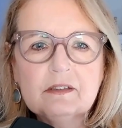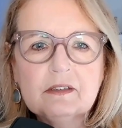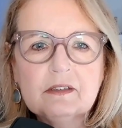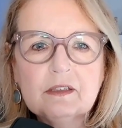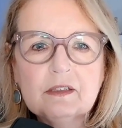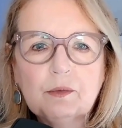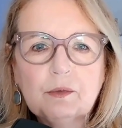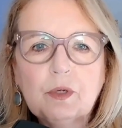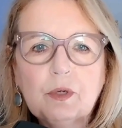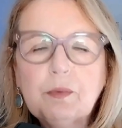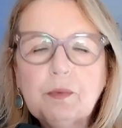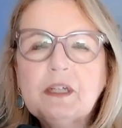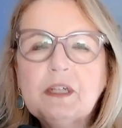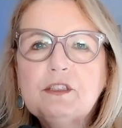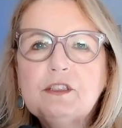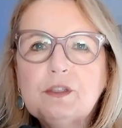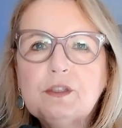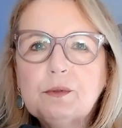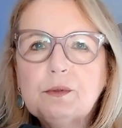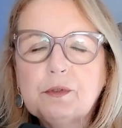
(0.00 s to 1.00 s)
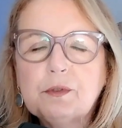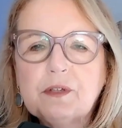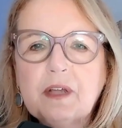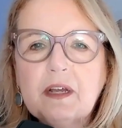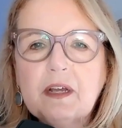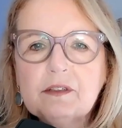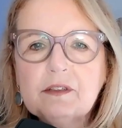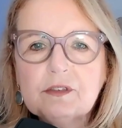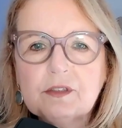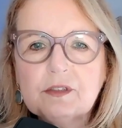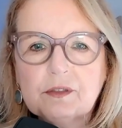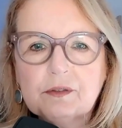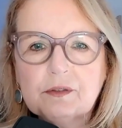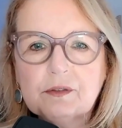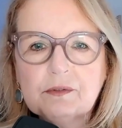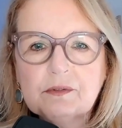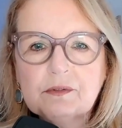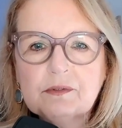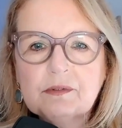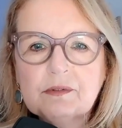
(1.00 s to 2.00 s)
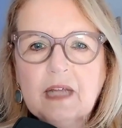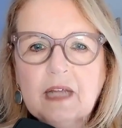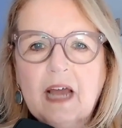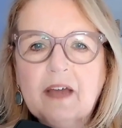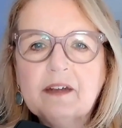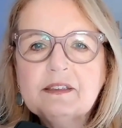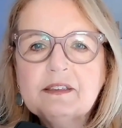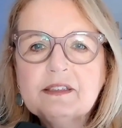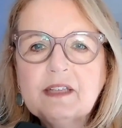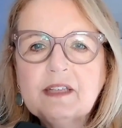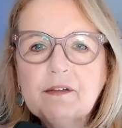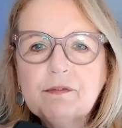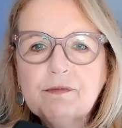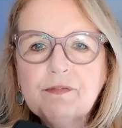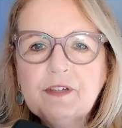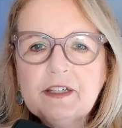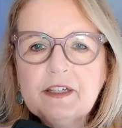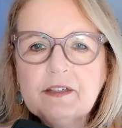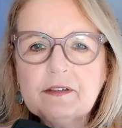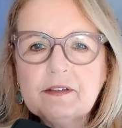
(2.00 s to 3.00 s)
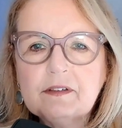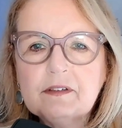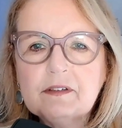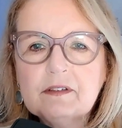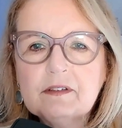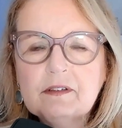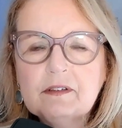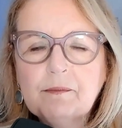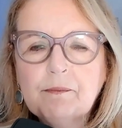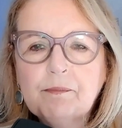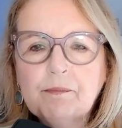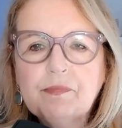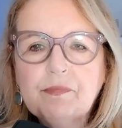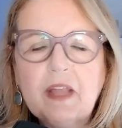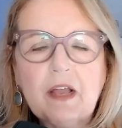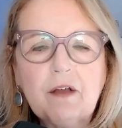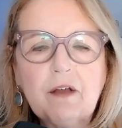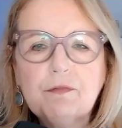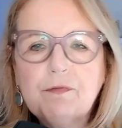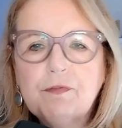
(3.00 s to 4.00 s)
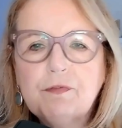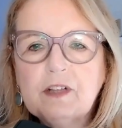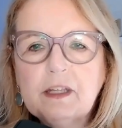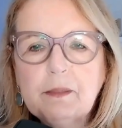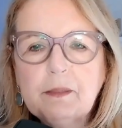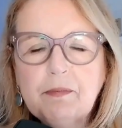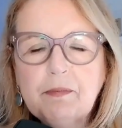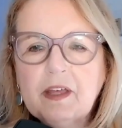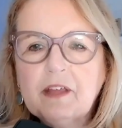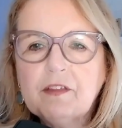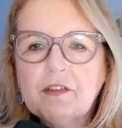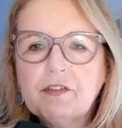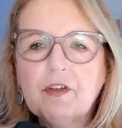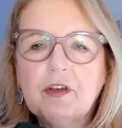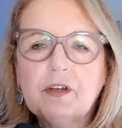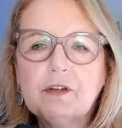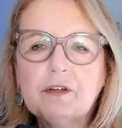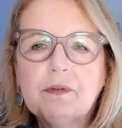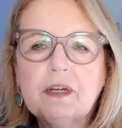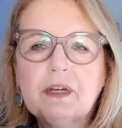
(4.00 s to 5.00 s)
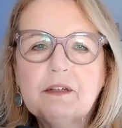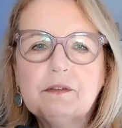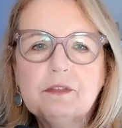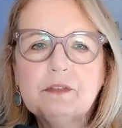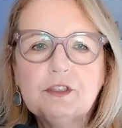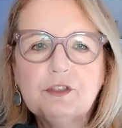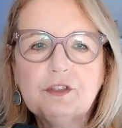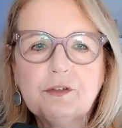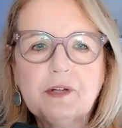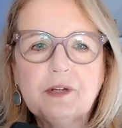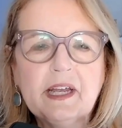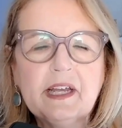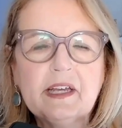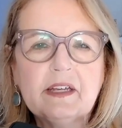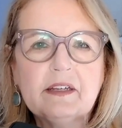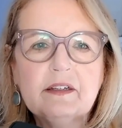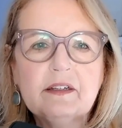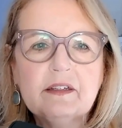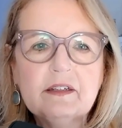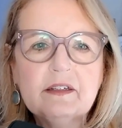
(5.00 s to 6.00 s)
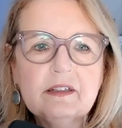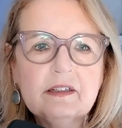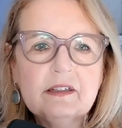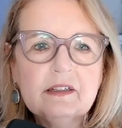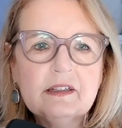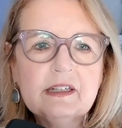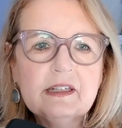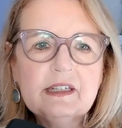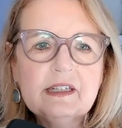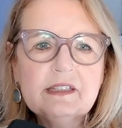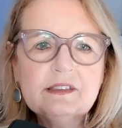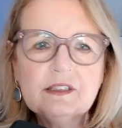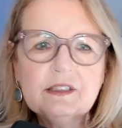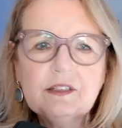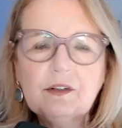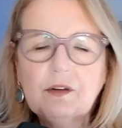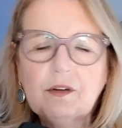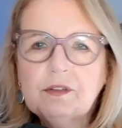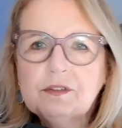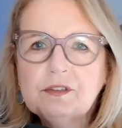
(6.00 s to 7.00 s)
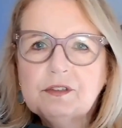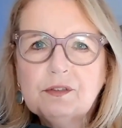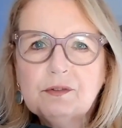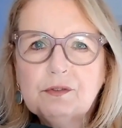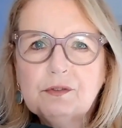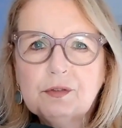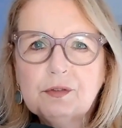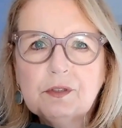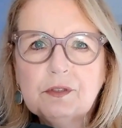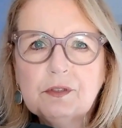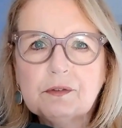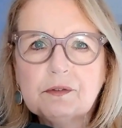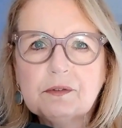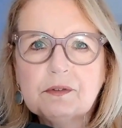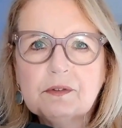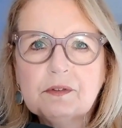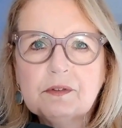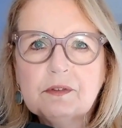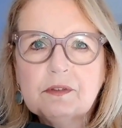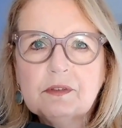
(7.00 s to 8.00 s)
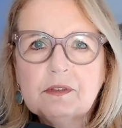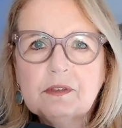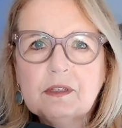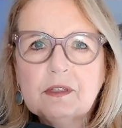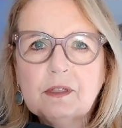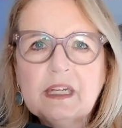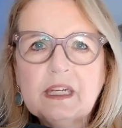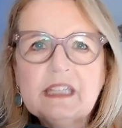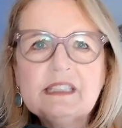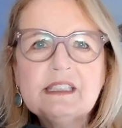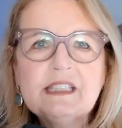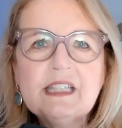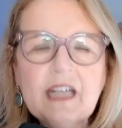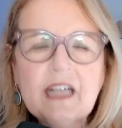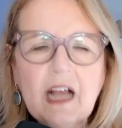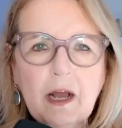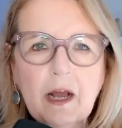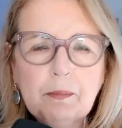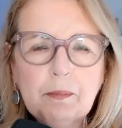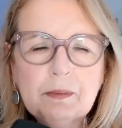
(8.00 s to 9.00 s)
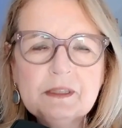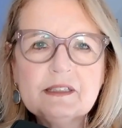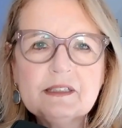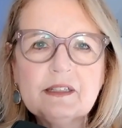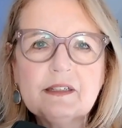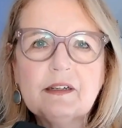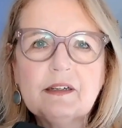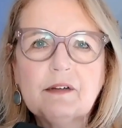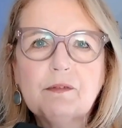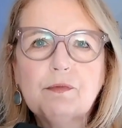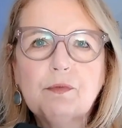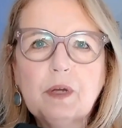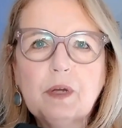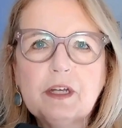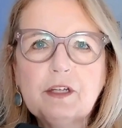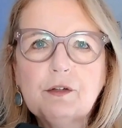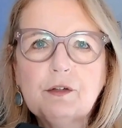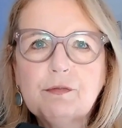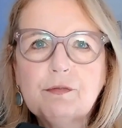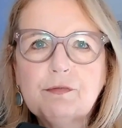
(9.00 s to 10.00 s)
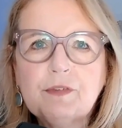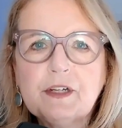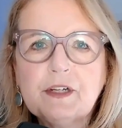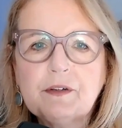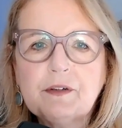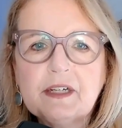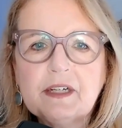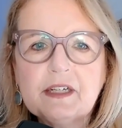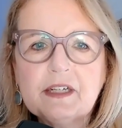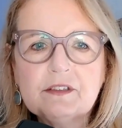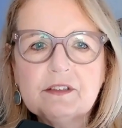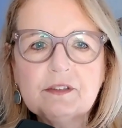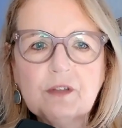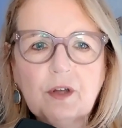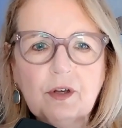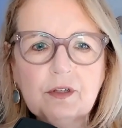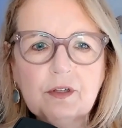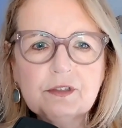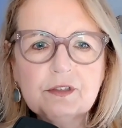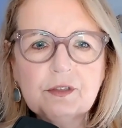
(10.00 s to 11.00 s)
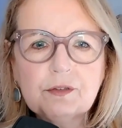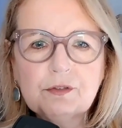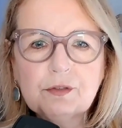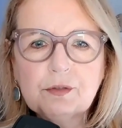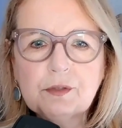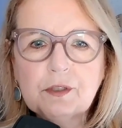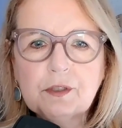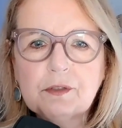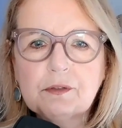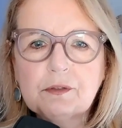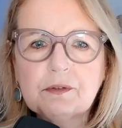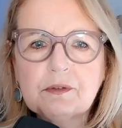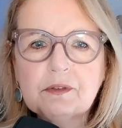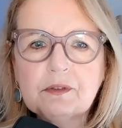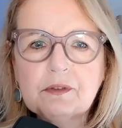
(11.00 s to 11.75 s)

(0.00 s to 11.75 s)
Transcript: What do I do or not do? How does that feel? Now flip that thought around in your head. Is it also true? Is the opposite of what your fear is also true?